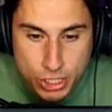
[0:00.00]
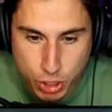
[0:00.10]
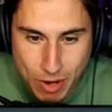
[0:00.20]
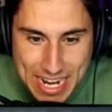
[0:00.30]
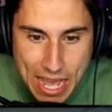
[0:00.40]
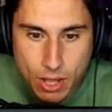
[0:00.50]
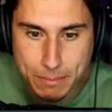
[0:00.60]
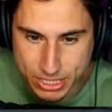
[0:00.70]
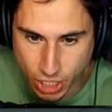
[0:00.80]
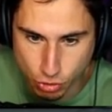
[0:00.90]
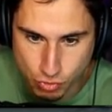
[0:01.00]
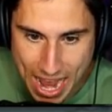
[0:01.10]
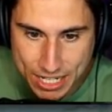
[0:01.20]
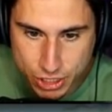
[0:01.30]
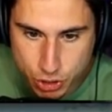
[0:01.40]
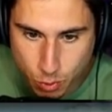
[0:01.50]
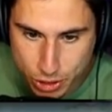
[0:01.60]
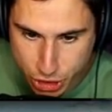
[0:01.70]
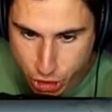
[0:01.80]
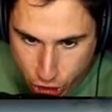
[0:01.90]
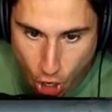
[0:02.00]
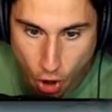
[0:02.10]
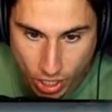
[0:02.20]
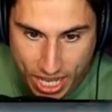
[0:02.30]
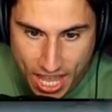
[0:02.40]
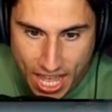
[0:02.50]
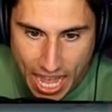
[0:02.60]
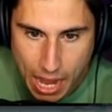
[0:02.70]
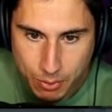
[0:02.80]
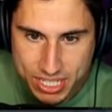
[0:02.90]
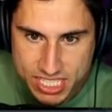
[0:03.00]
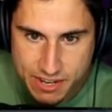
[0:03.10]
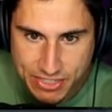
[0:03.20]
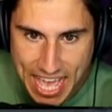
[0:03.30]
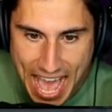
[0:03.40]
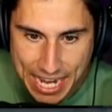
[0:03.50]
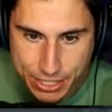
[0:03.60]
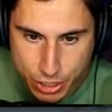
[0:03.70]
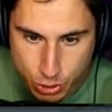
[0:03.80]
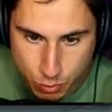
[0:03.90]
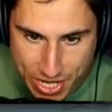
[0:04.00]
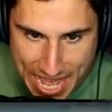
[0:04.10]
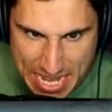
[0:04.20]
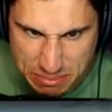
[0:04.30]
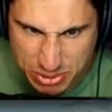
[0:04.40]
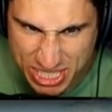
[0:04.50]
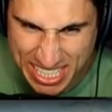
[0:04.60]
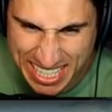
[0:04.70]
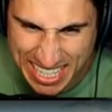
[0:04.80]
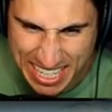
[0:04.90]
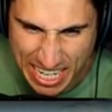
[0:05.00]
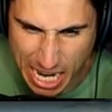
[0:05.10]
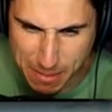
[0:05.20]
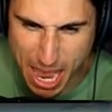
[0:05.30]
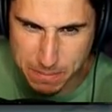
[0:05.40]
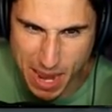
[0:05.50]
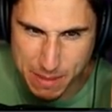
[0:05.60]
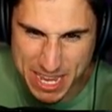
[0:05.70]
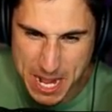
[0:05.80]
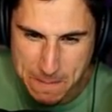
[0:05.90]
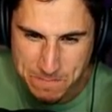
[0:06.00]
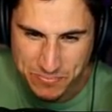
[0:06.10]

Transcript: So right now I'm a Tyrannosaurus Chunk. I wanna see if they added new names. Come on, baby.